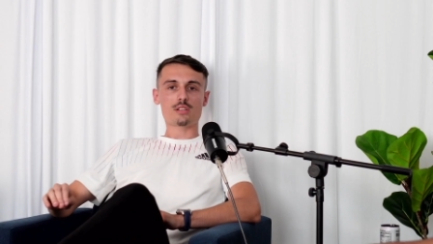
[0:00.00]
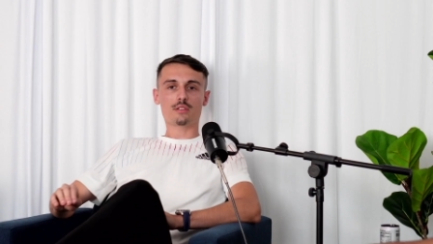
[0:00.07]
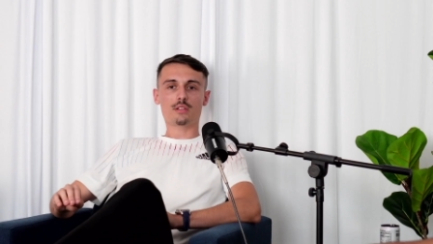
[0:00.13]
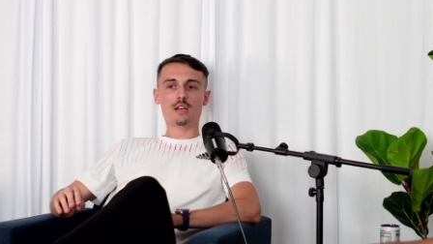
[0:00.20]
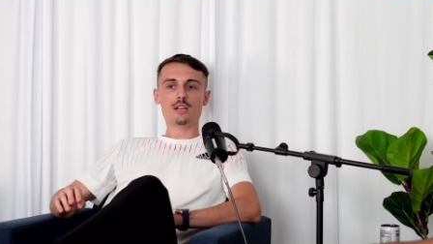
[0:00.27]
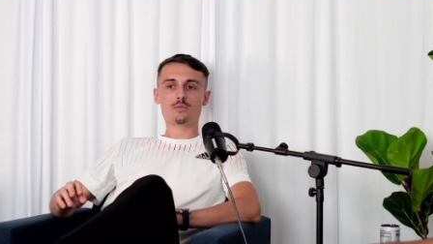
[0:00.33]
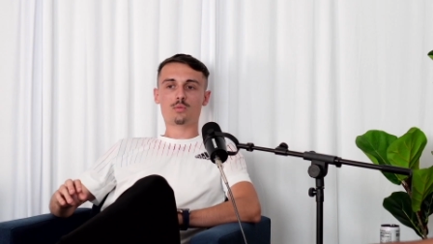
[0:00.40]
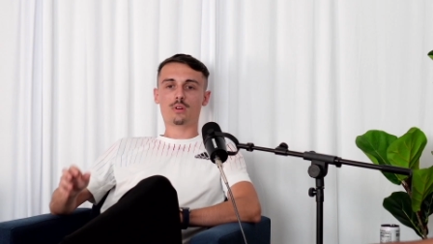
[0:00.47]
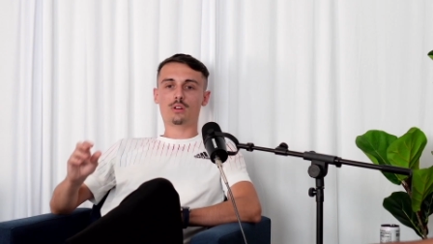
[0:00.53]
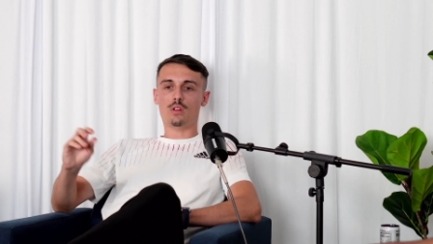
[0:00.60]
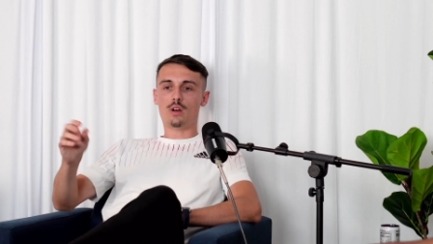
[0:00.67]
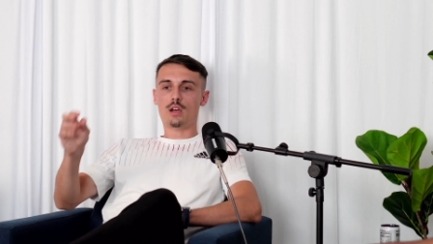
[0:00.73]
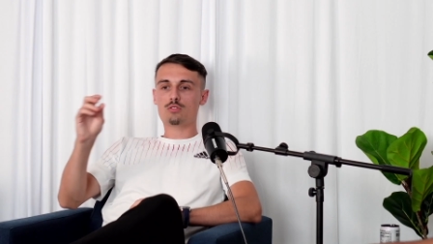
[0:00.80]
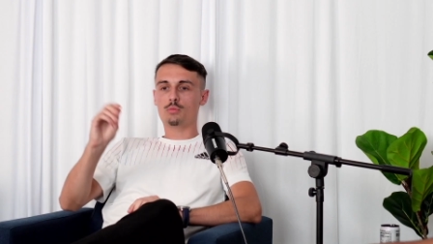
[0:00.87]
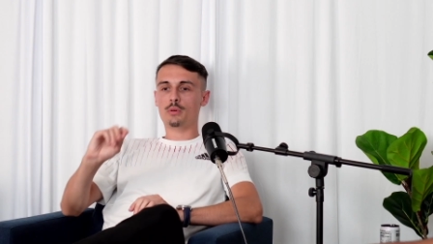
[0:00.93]
sometimes where
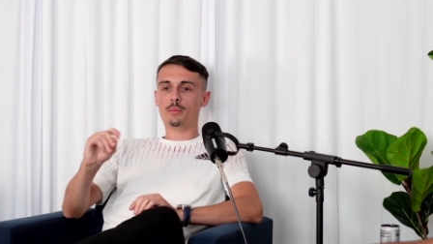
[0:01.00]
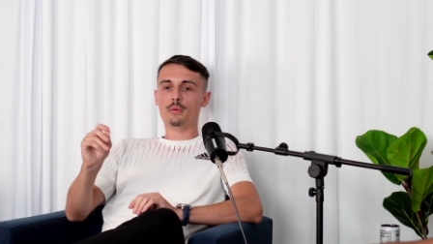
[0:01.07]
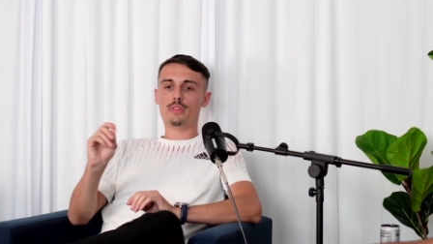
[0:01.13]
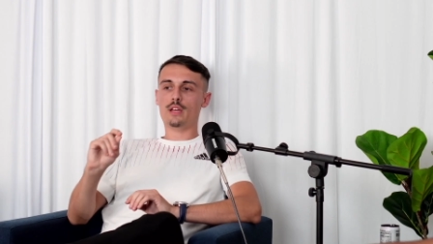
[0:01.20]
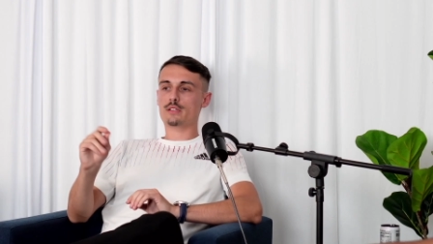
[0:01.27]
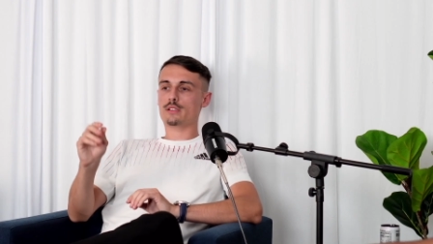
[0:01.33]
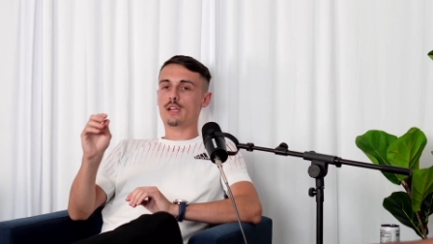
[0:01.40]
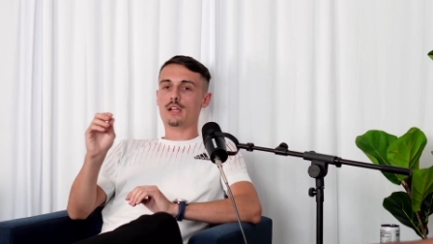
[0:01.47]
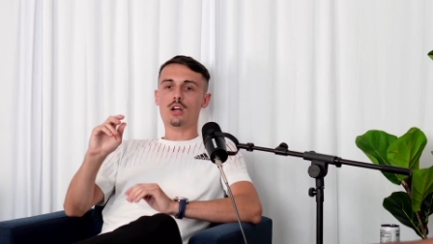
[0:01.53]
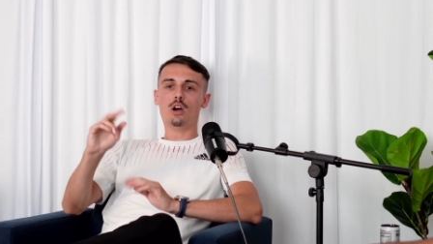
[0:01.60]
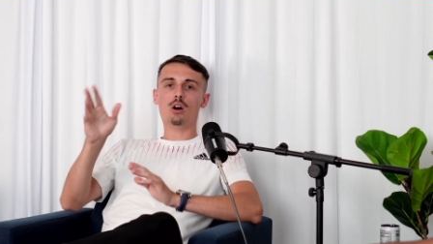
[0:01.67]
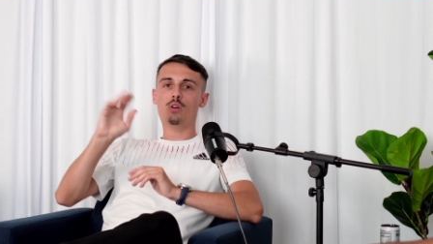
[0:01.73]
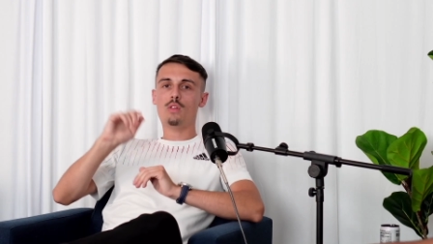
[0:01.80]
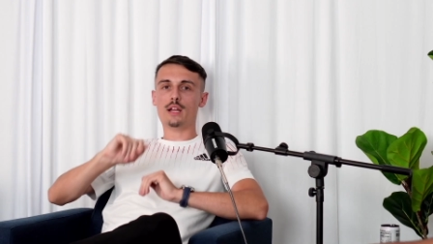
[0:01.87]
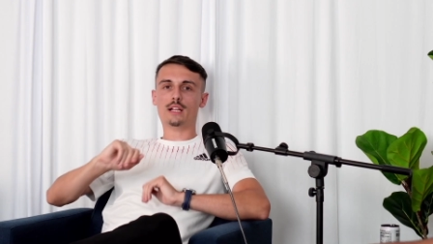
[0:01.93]
clients will bring me things like,
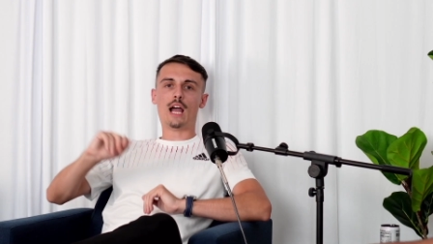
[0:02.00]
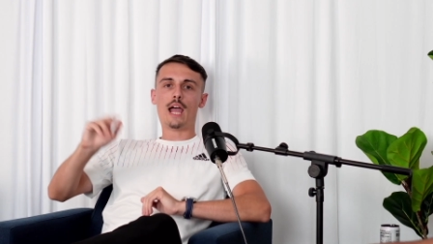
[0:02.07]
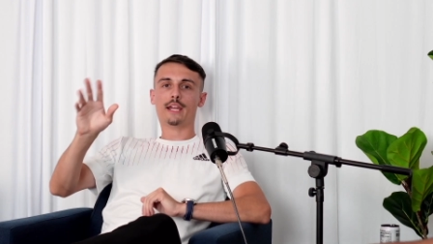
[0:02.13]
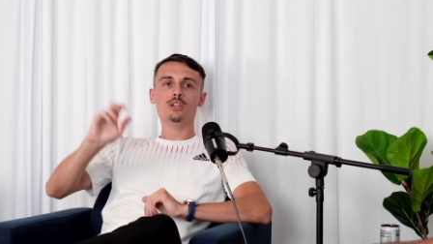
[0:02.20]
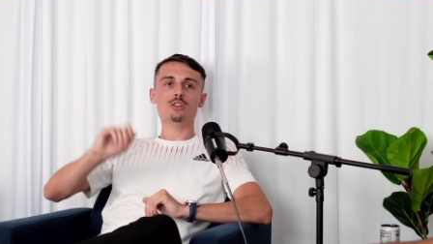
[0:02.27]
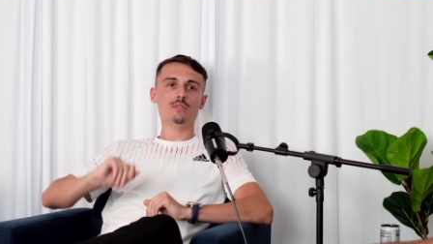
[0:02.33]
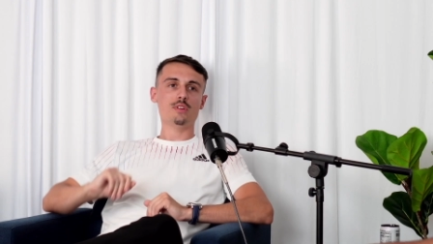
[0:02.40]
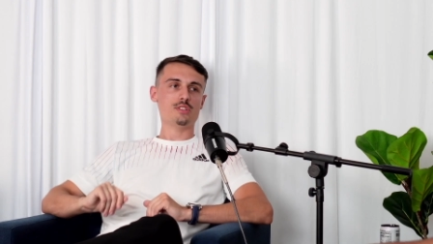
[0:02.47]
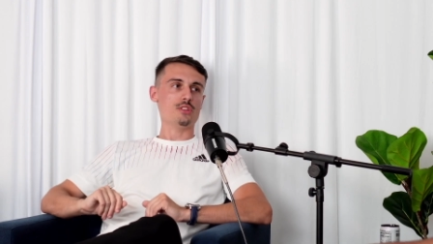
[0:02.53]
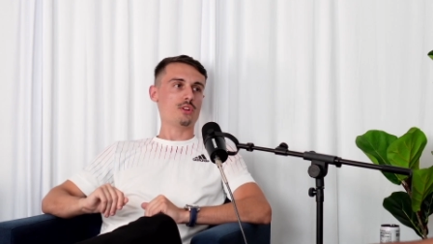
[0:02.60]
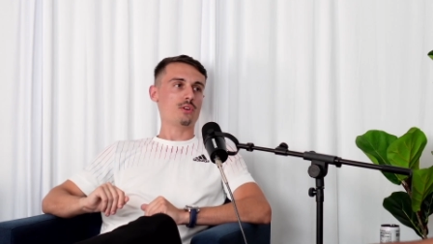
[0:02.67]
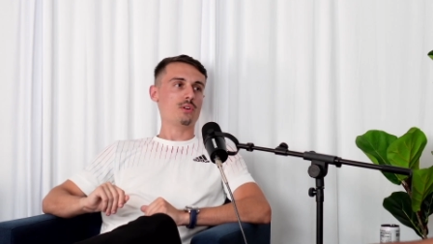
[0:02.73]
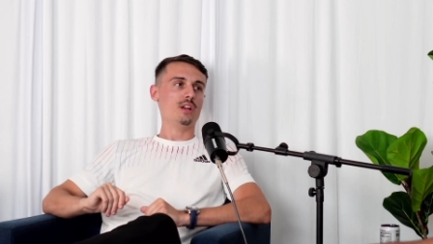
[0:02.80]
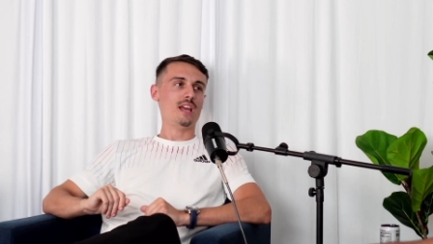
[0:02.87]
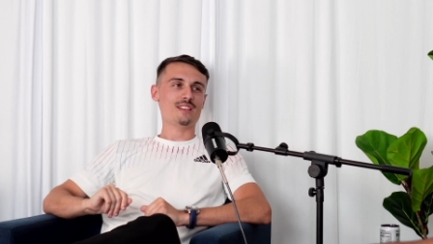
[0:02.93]
"Oh, like I can do this in
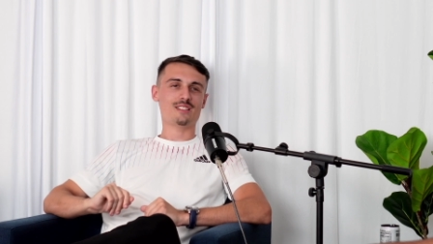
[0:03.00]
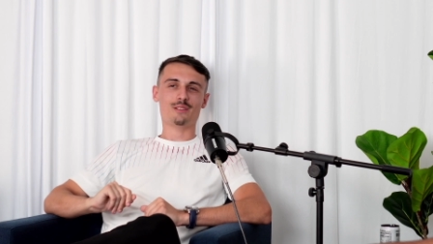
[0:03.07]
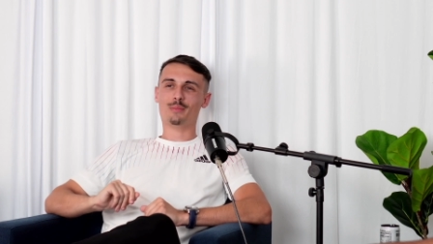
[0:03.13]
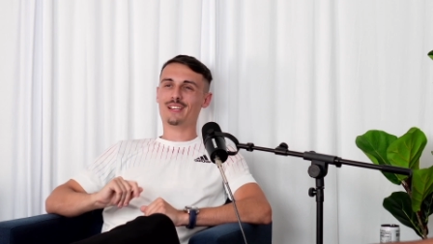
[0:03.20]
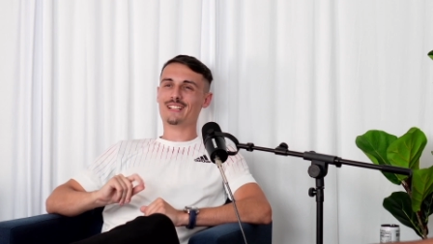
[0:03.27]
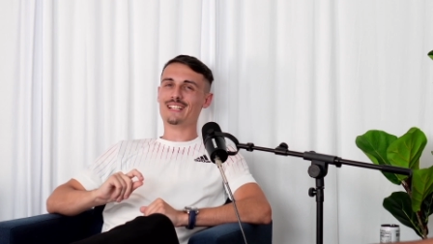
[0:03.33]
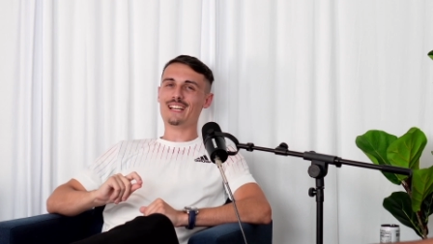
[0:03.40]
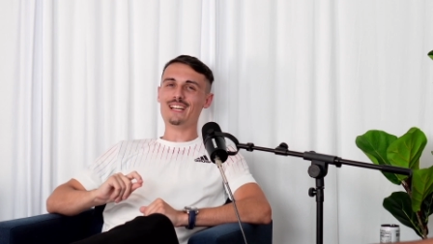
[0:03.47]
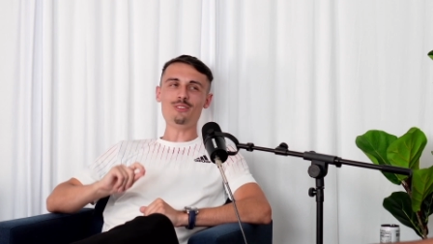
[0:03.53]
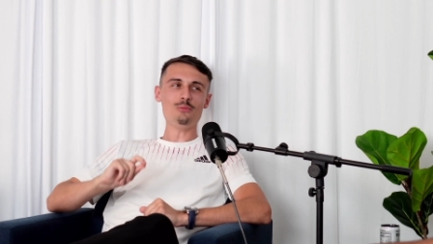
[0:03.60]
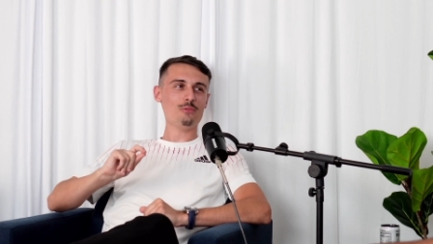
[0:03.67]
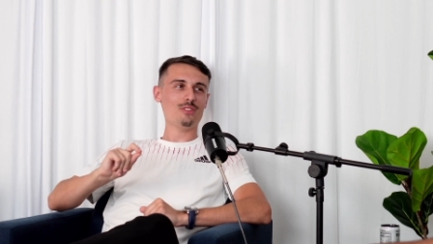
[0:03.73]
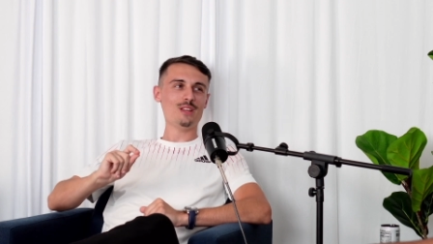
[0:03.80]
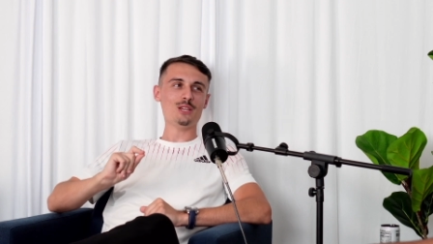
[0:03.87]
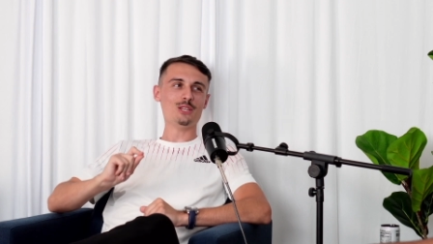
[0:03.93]
30 days." I'm like, "I
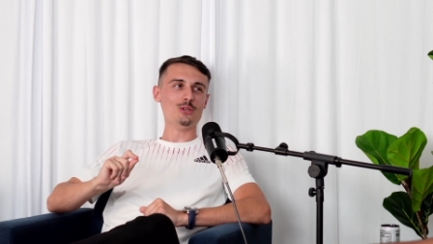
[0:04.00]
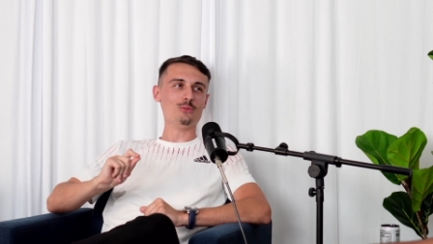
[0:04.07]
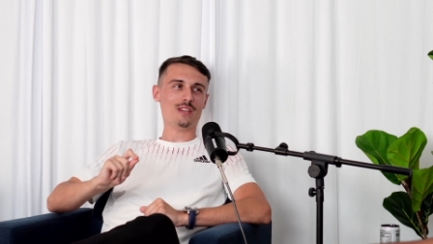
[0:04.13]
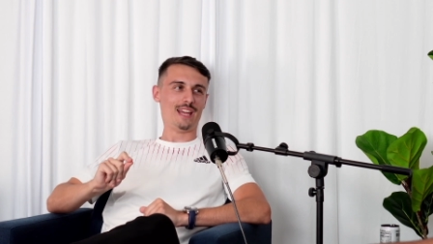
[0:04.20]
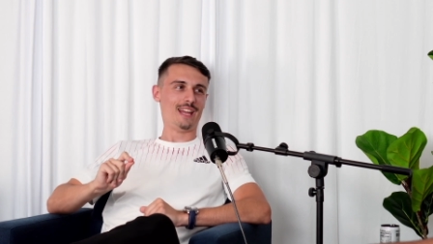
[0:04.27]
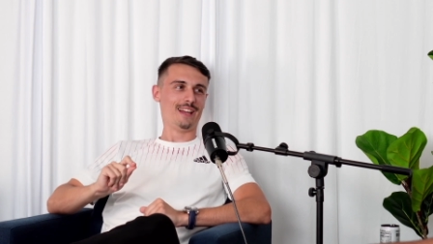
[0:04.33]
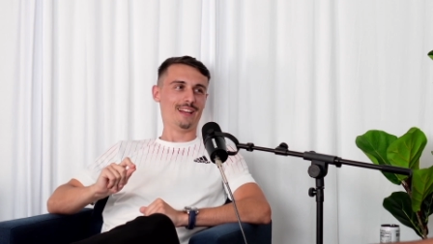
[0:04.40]
don't think you can."